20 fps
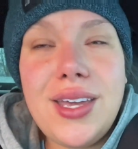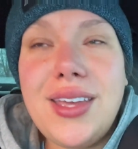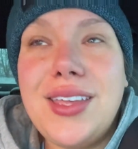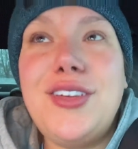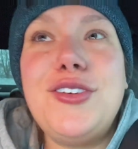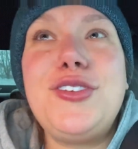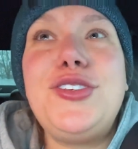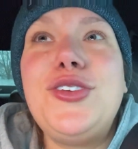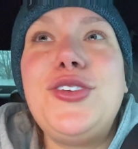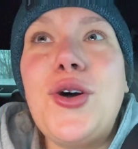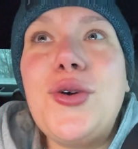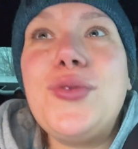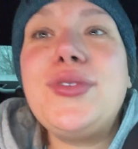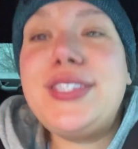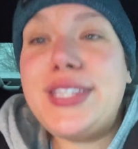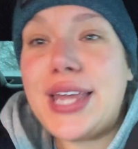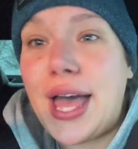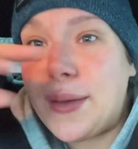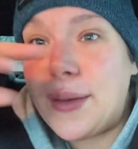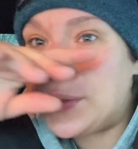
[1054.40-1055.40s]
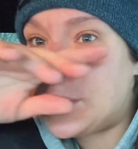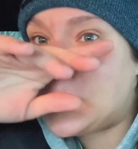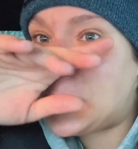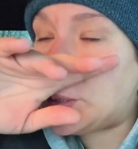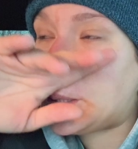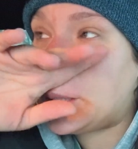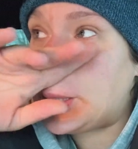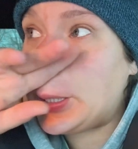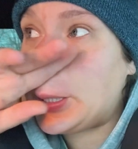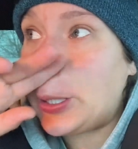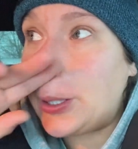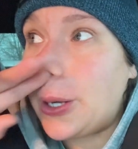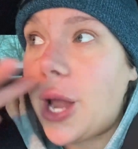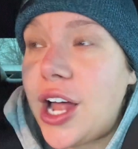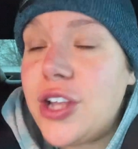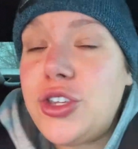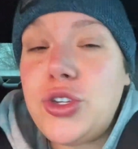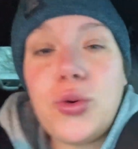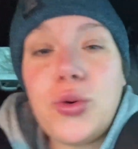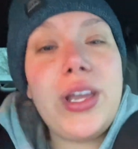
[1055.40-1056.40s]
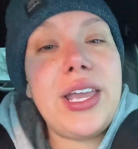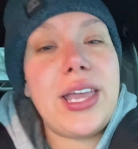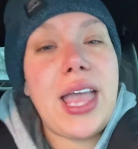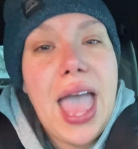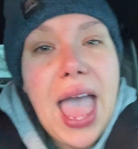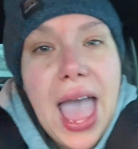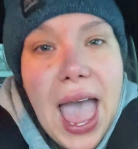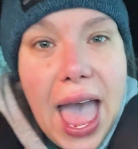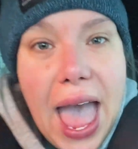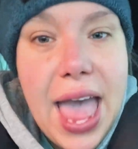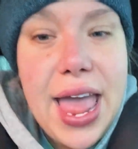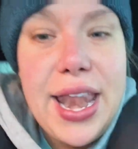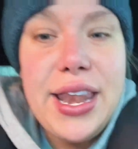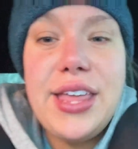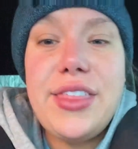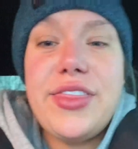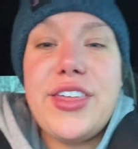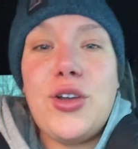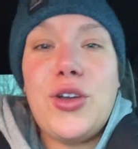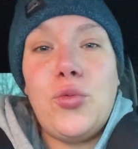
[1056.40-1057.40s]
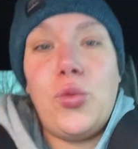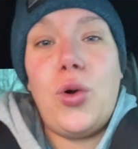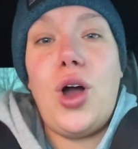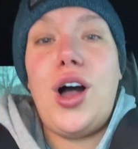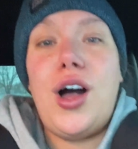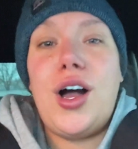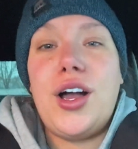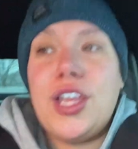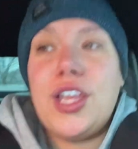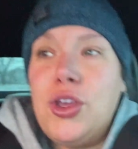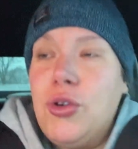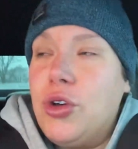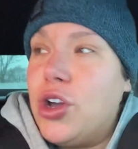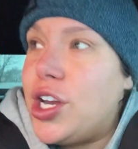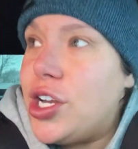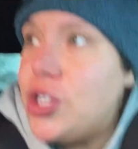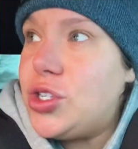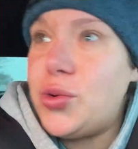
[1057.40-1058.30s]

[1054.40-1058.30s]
There's no steps. You're not doing anything wrong. You couldn't